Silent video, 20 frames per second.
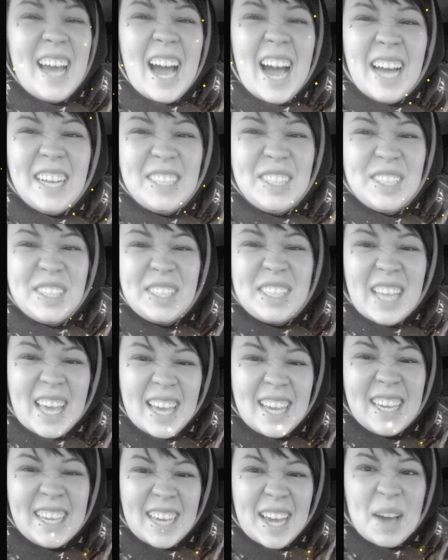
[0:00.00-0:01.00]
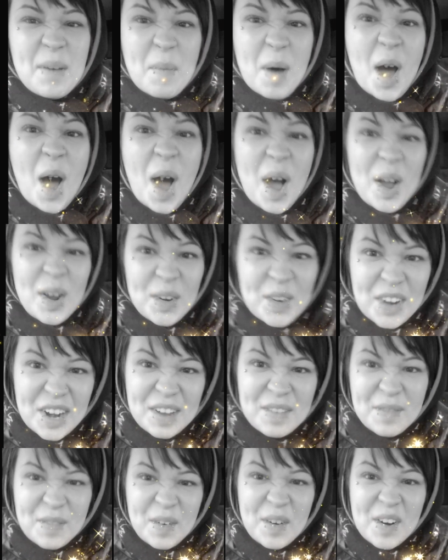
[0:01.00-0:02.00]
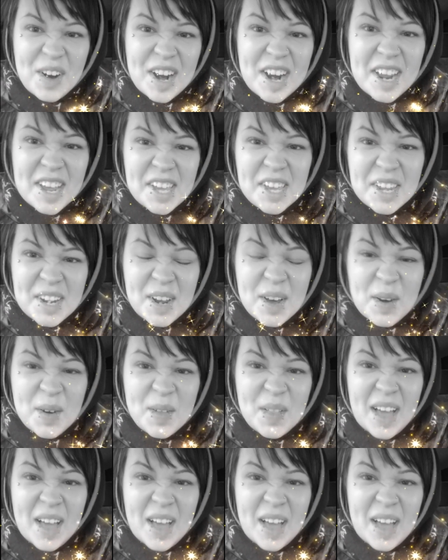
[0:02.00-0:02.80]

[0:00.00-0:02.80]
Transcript: I just like, I'm hungry for it, you know?